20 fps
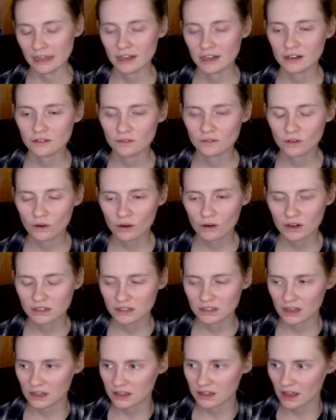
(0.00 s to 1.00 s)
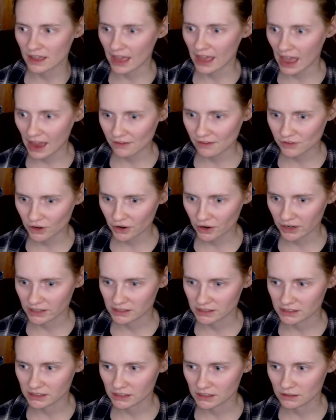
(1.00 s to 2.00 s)
And of course, uh, that after
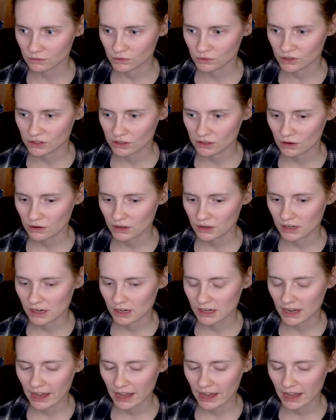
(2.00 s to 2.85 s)
credit scene was so good.